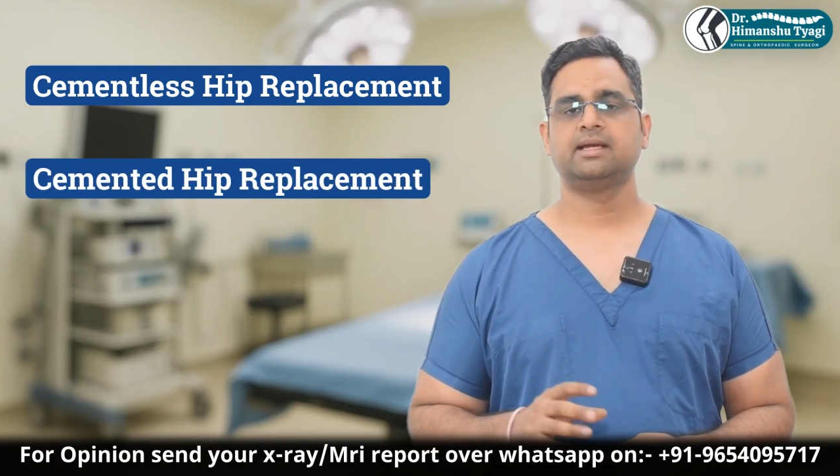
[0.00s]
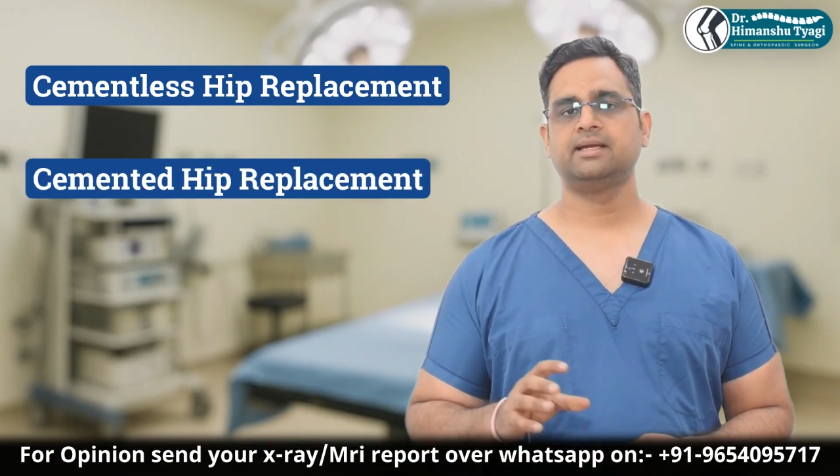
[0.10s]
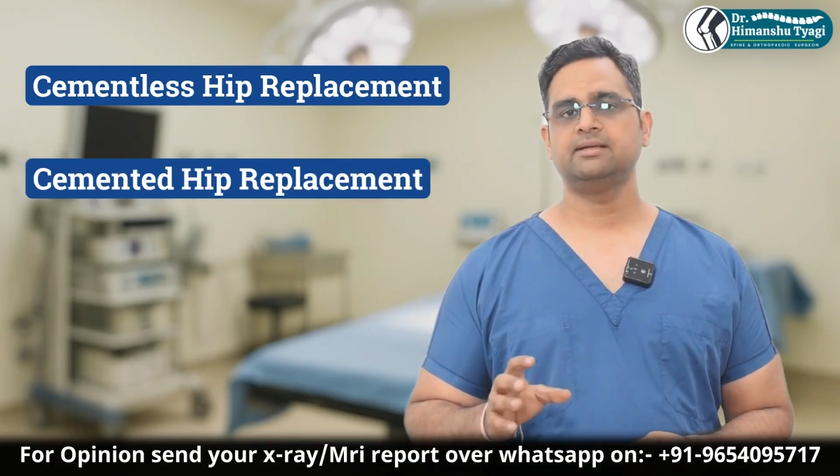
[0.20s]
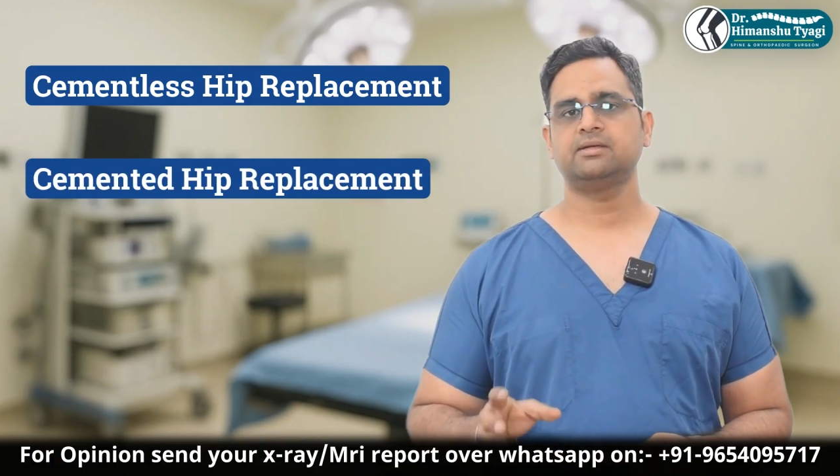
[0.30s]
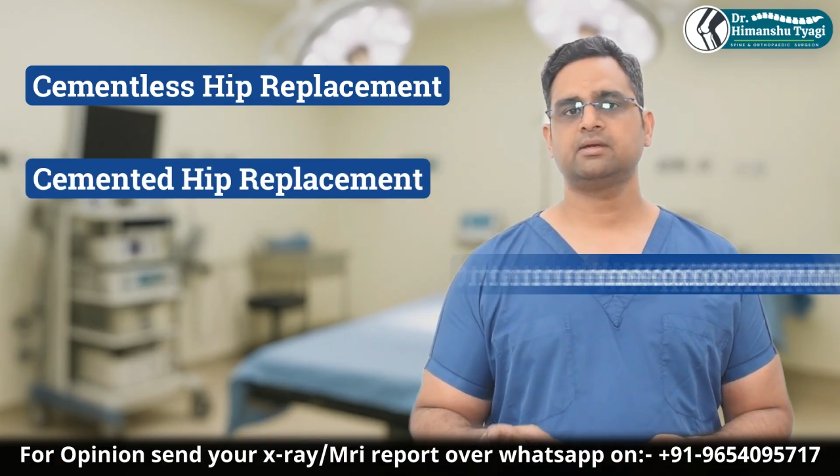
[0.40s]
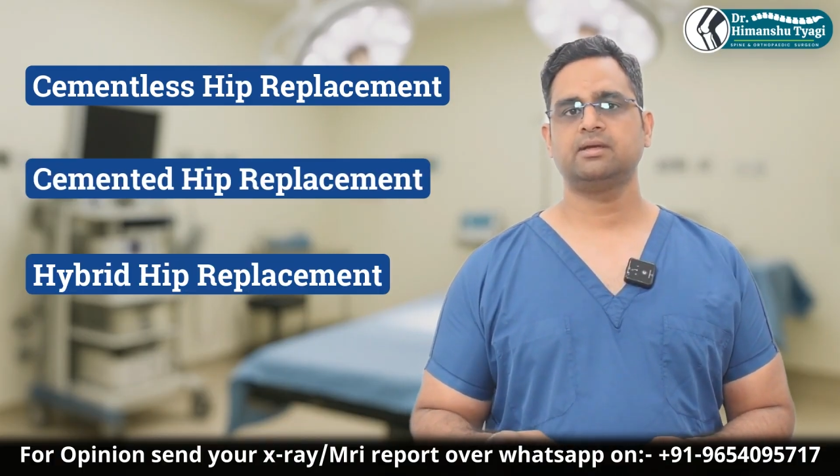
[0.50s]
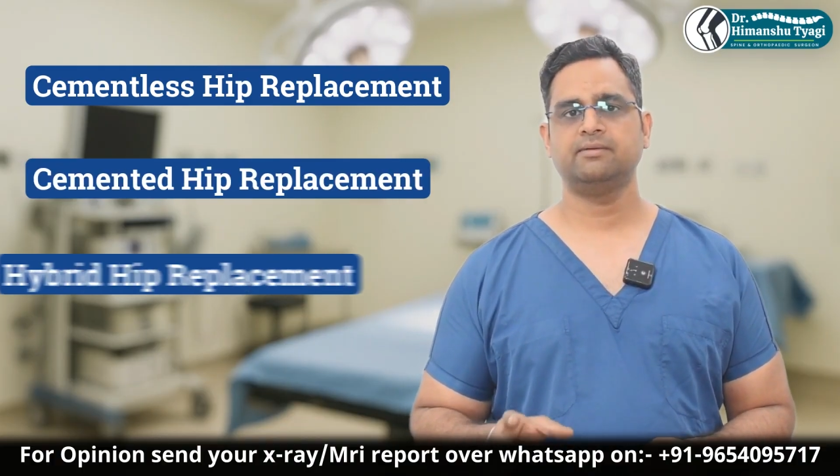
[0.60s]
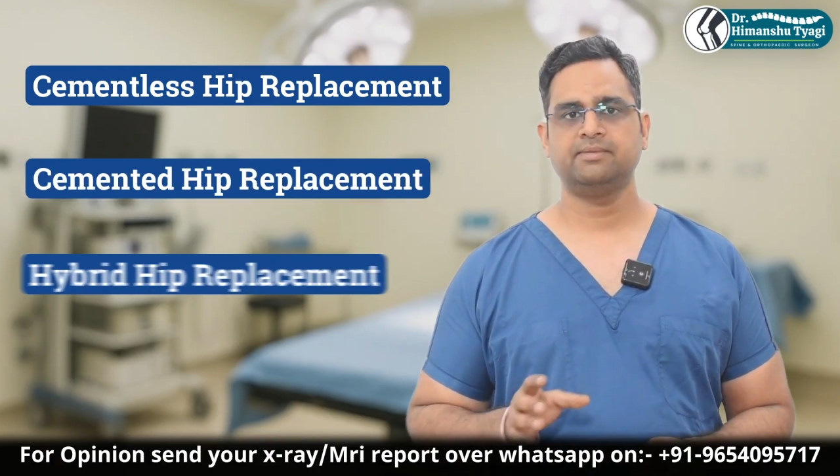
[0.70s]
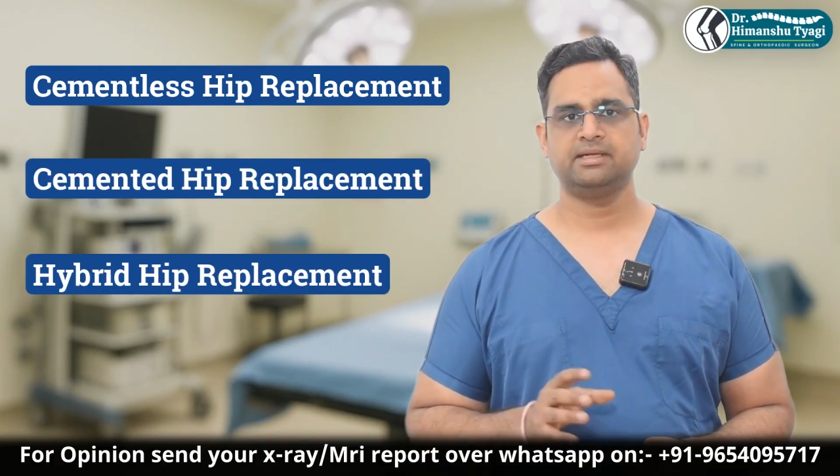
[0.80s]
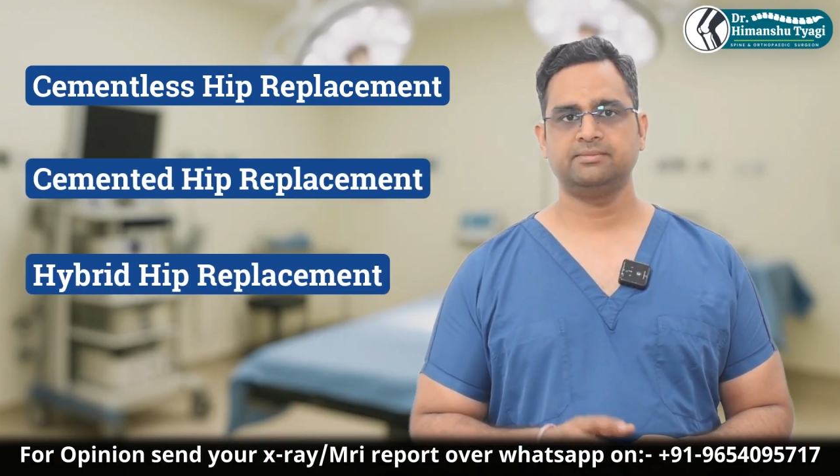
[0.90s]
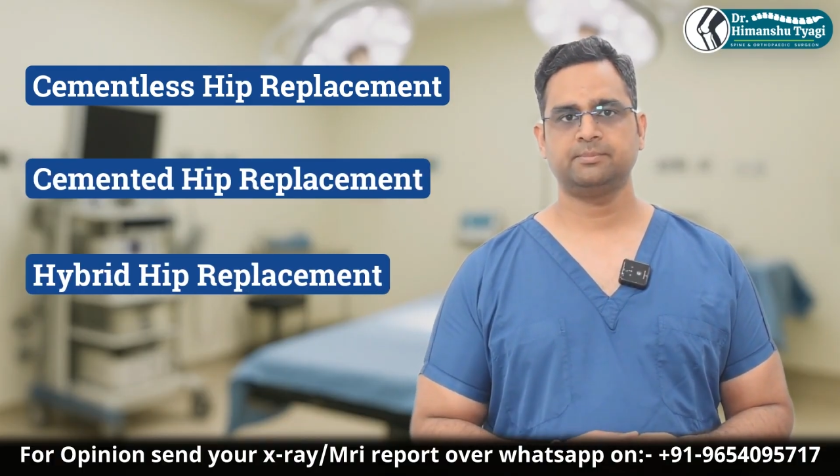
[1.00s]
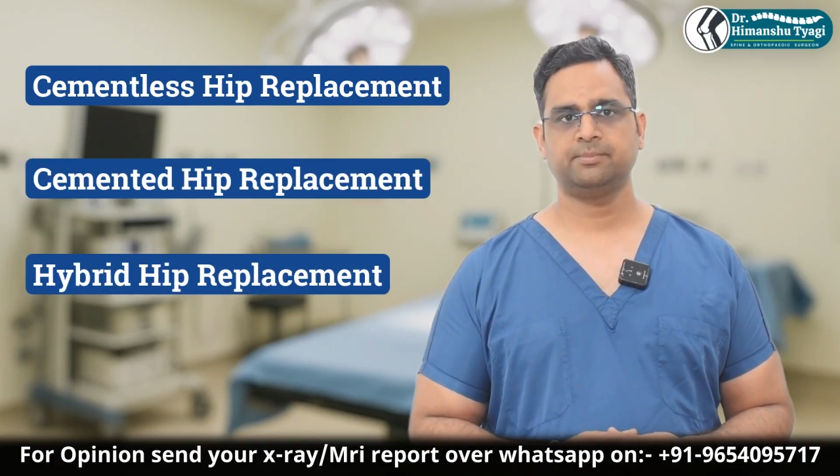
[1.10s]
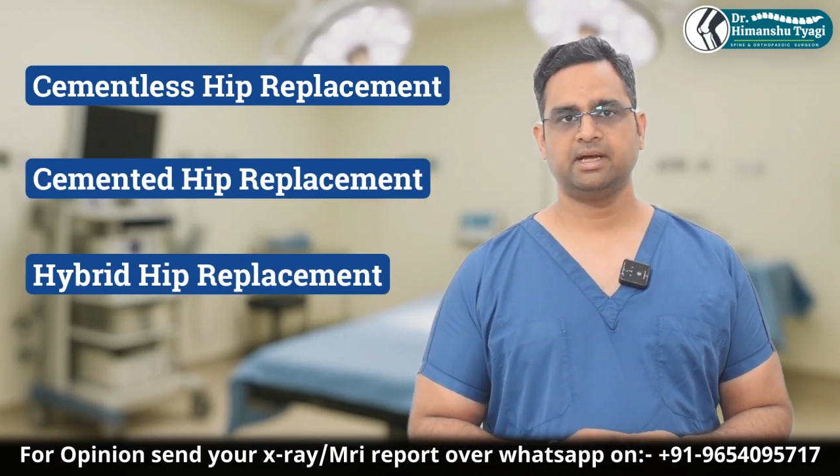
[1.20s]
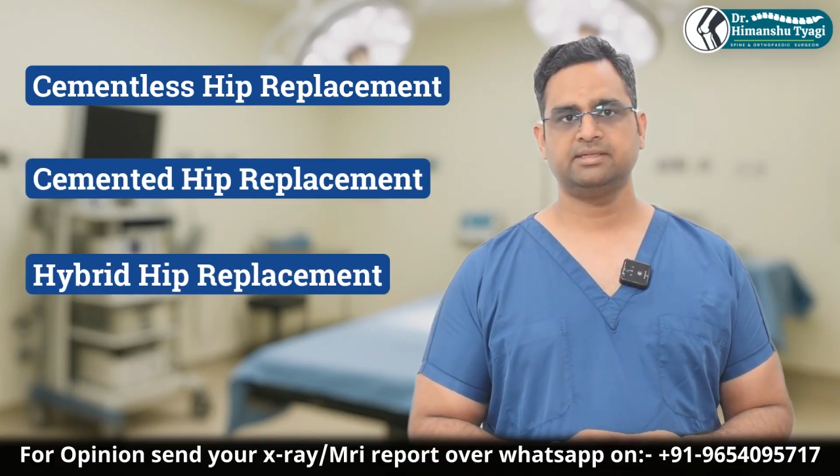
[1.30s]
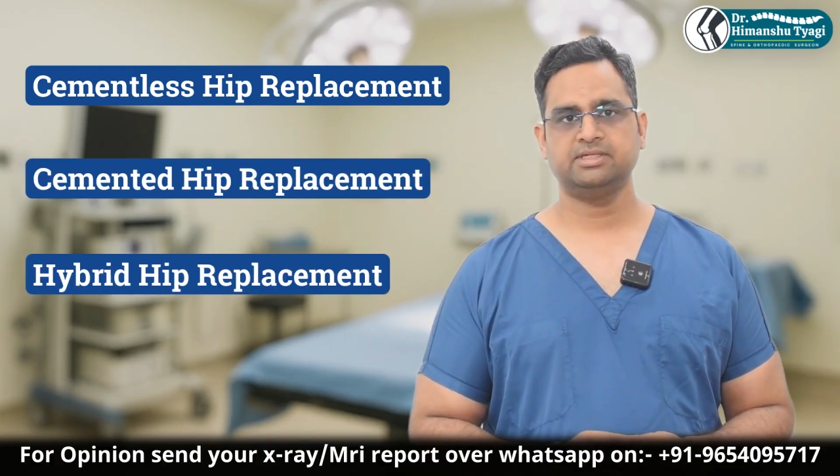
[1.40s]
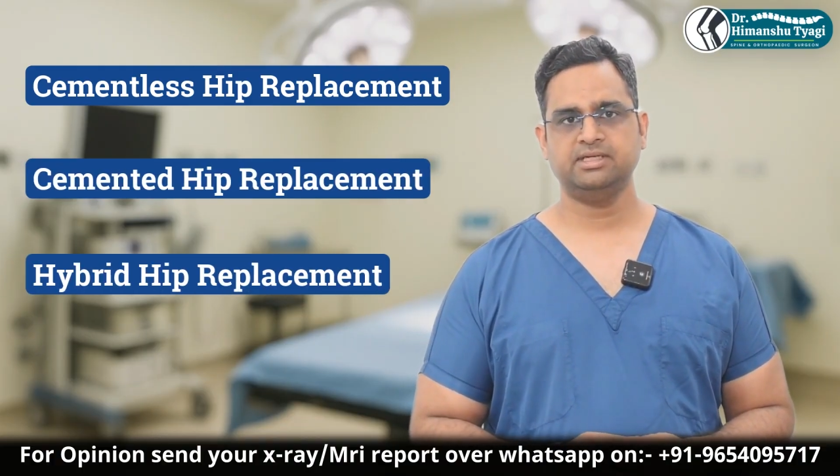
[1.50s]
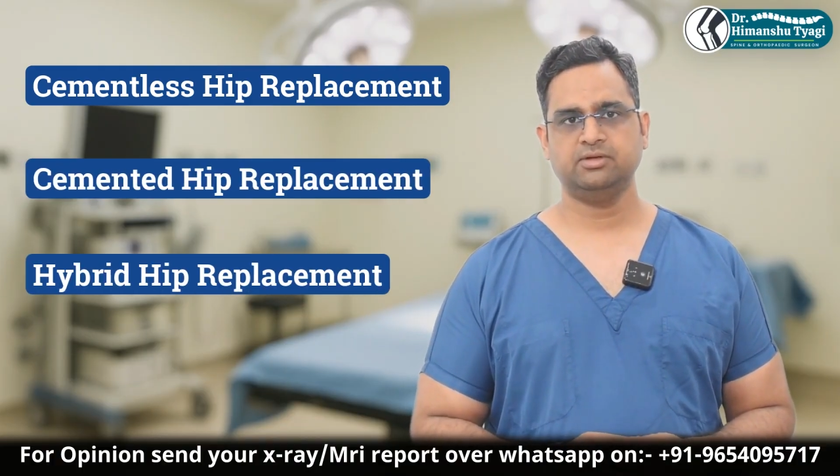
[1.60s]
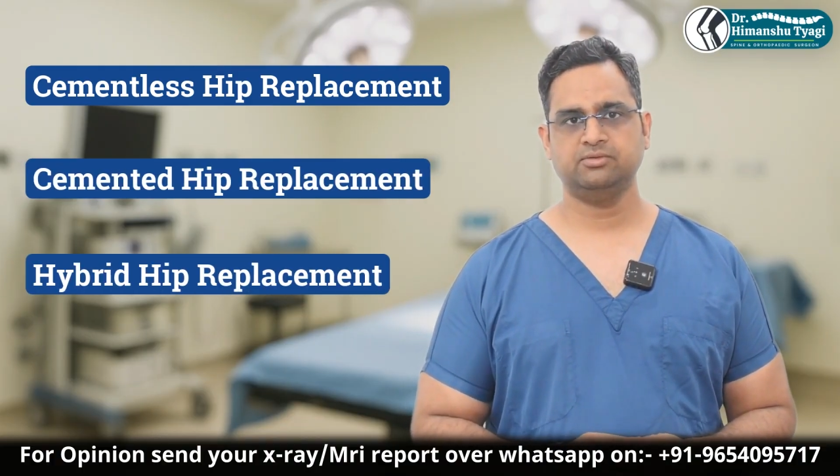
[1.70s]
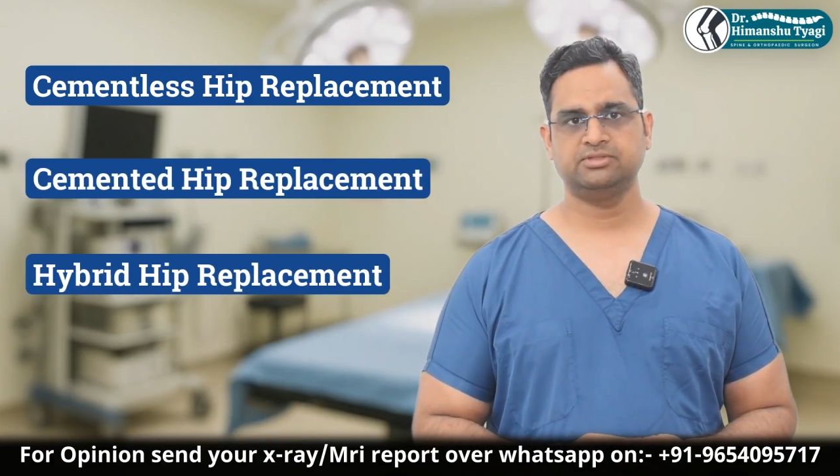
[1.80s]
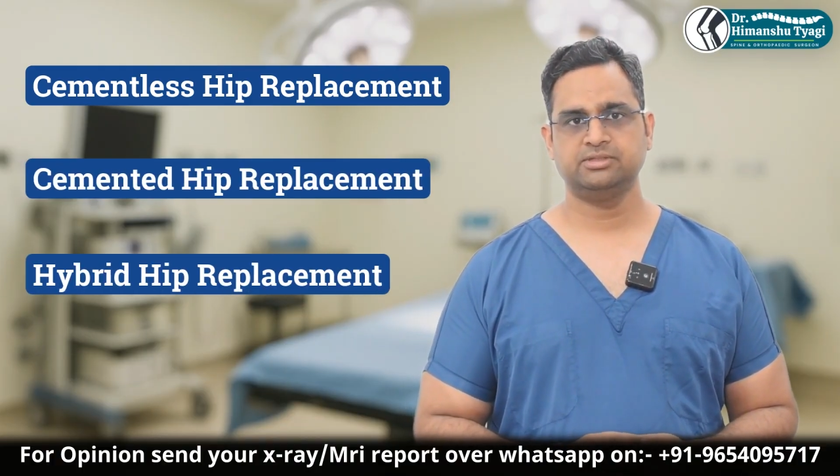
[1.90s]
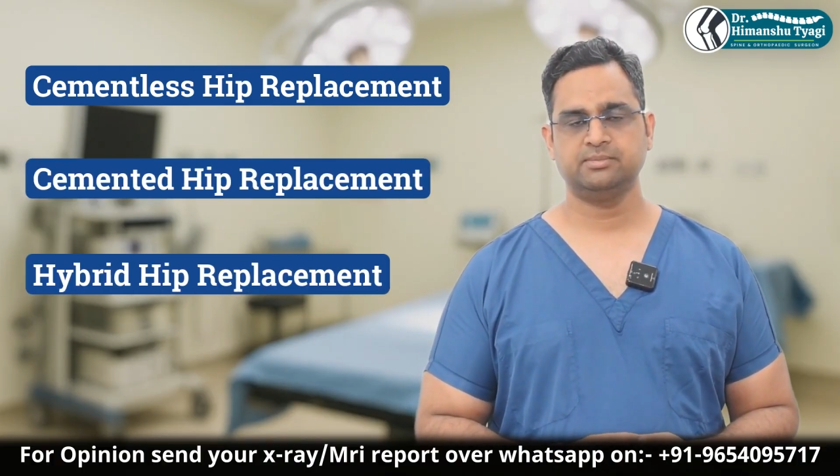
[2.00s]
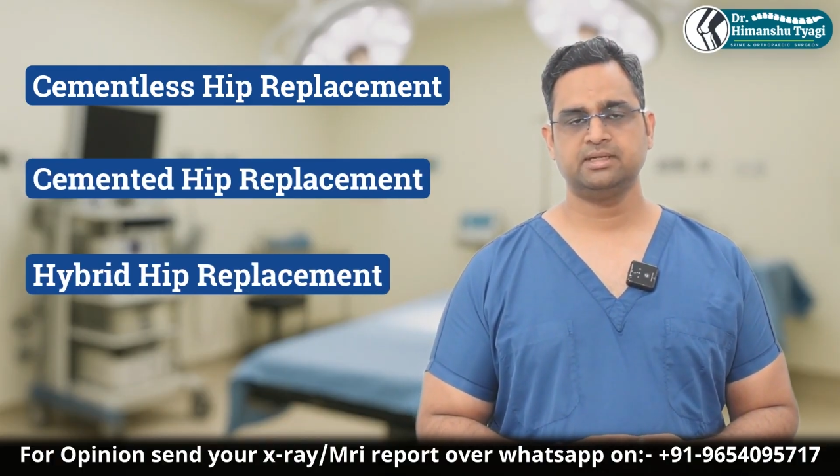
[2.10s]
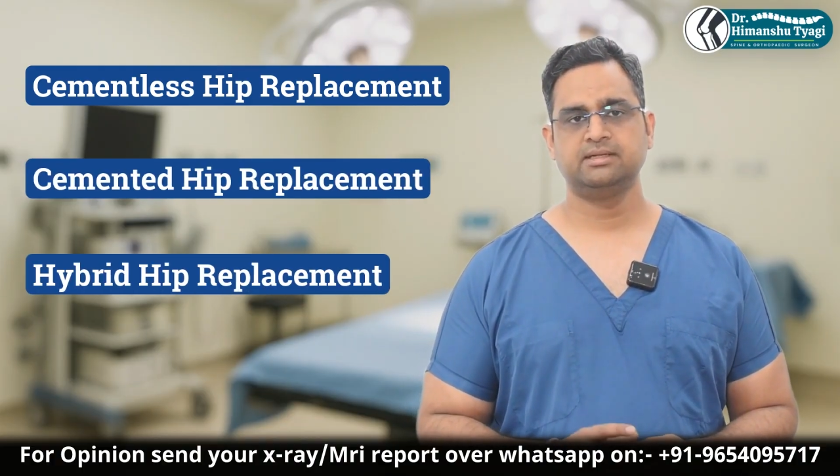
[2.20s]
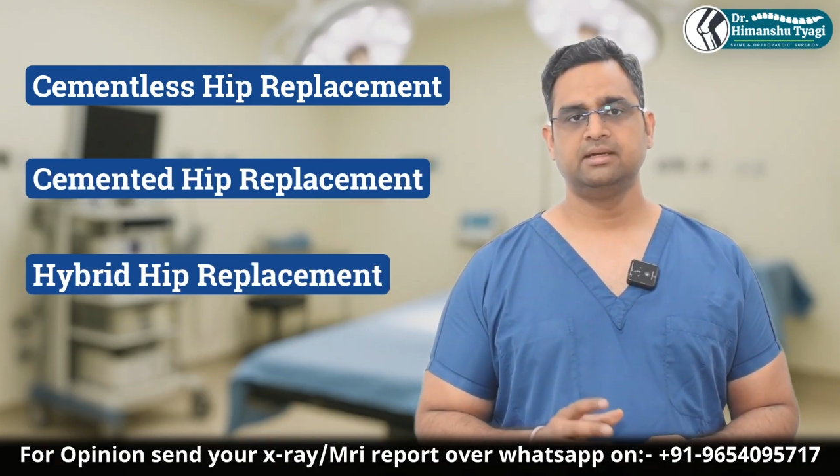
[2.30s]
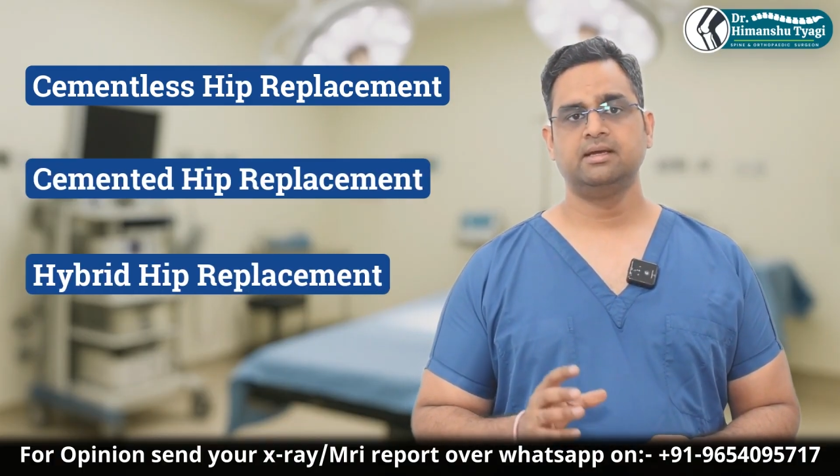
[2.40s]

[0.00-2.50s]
and third where we partially use cement,